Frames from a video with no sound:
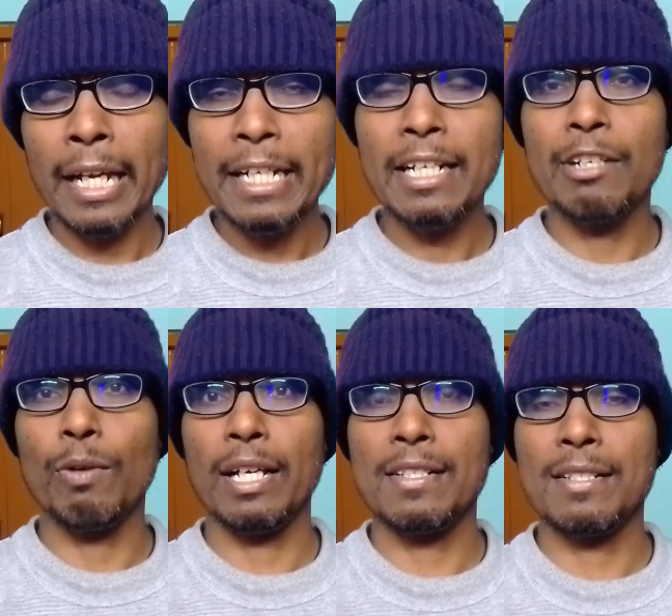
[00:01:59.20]
a heating
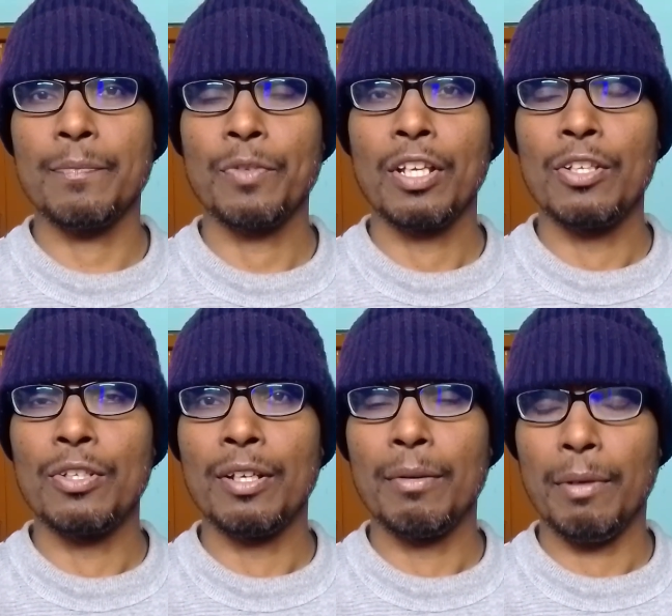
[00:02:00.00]
device.
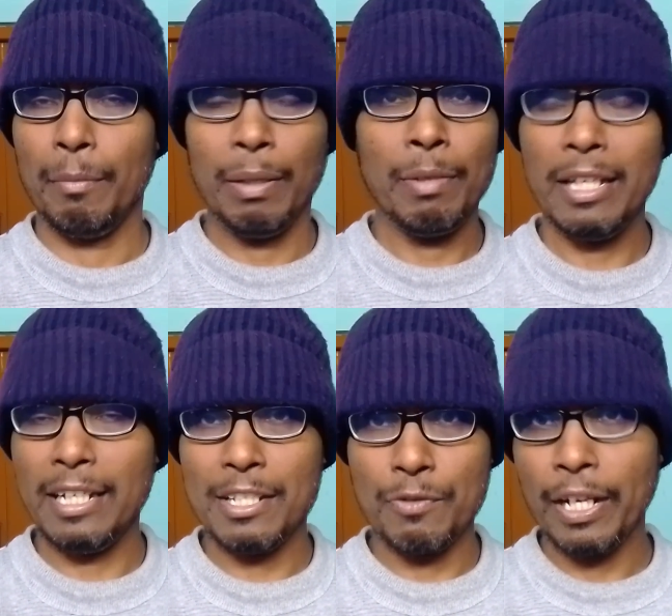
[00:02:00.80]
Uh,
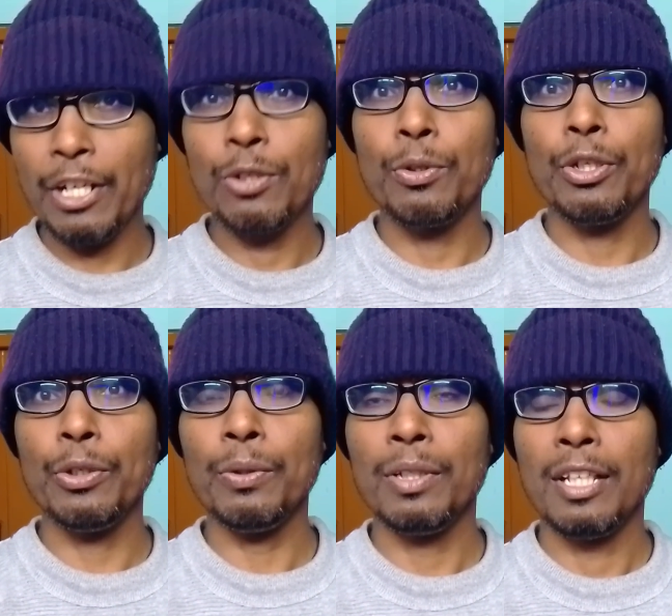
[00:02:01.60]
maybe it is very new
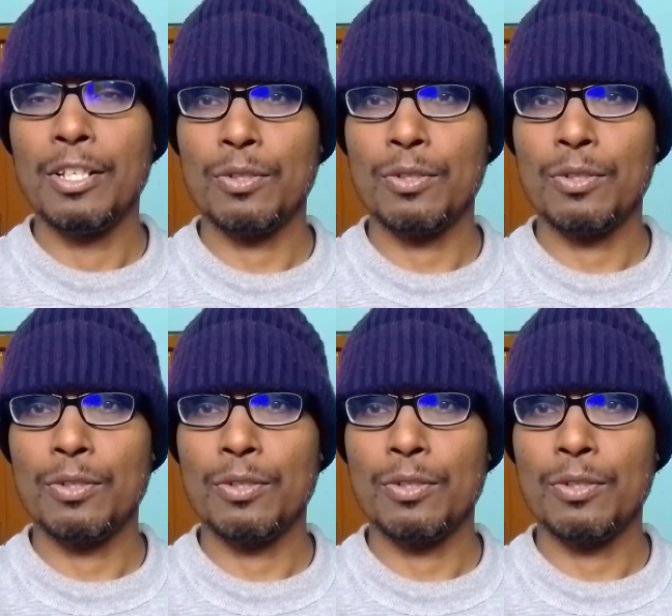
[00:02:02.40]
to you.